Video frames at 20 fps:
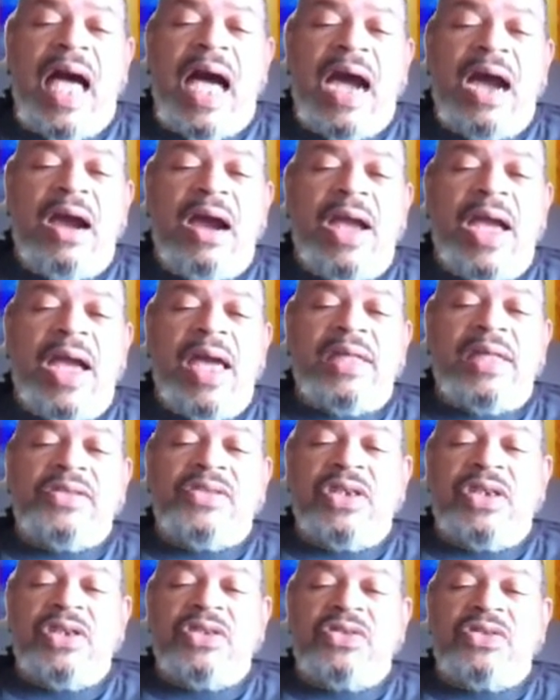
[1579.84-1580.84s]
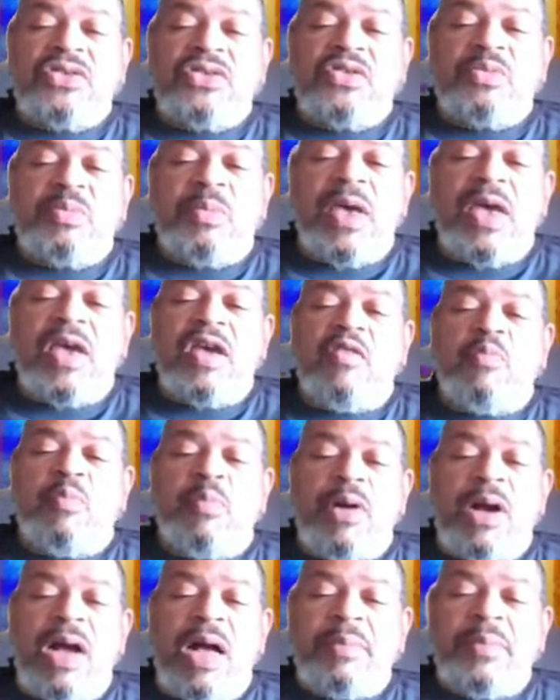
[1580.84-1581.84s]
Our ancestors may have
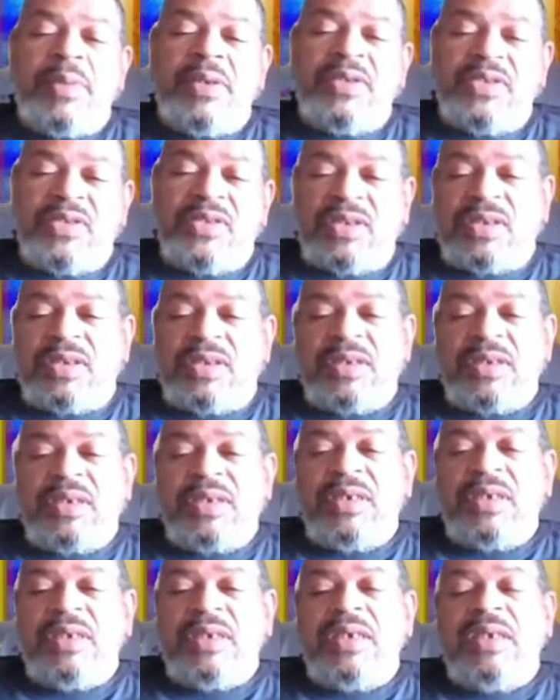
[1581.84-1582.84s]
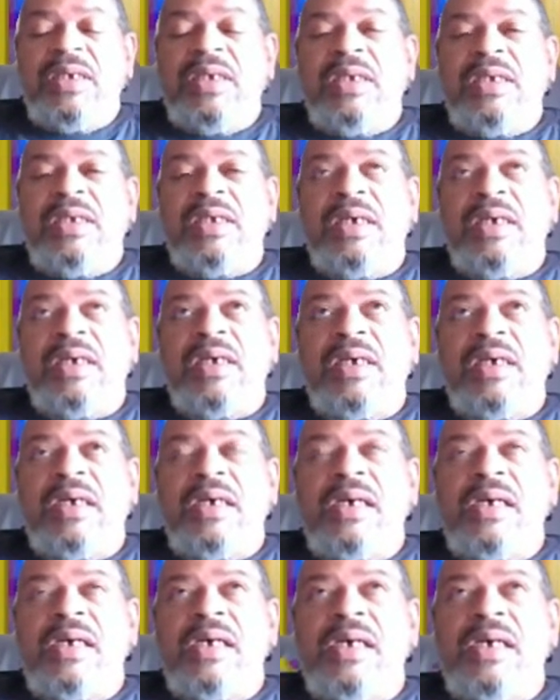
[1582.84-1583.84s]
promised
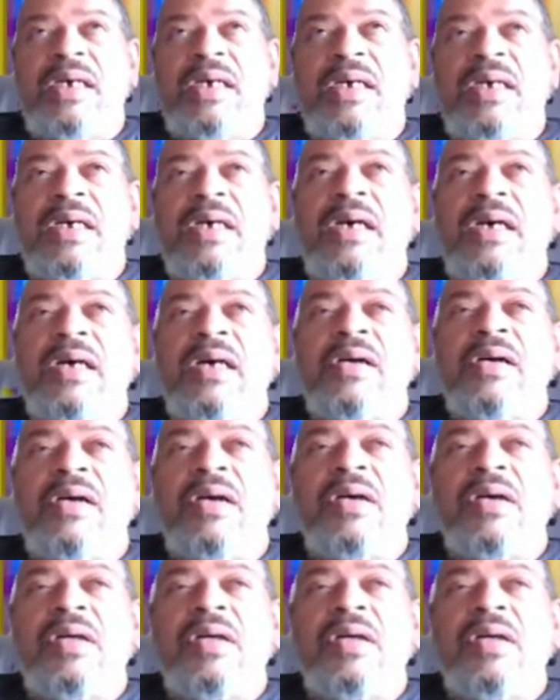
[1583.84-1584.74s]
uh,